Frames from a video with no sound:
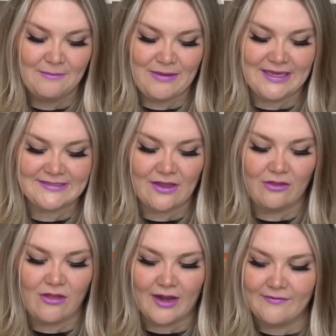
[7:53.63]
because a
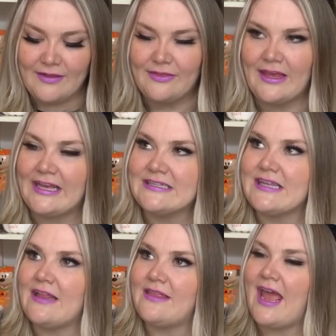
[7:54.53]
lot of the things
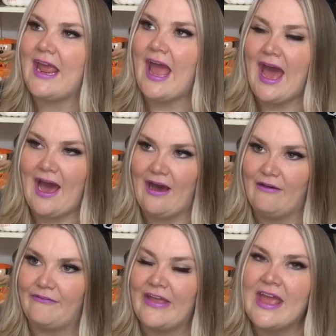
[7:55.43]
that they
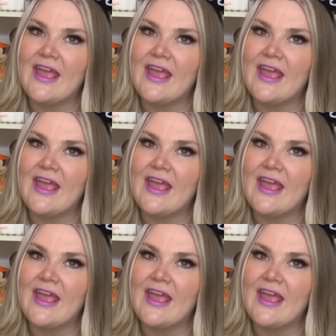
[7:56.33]
have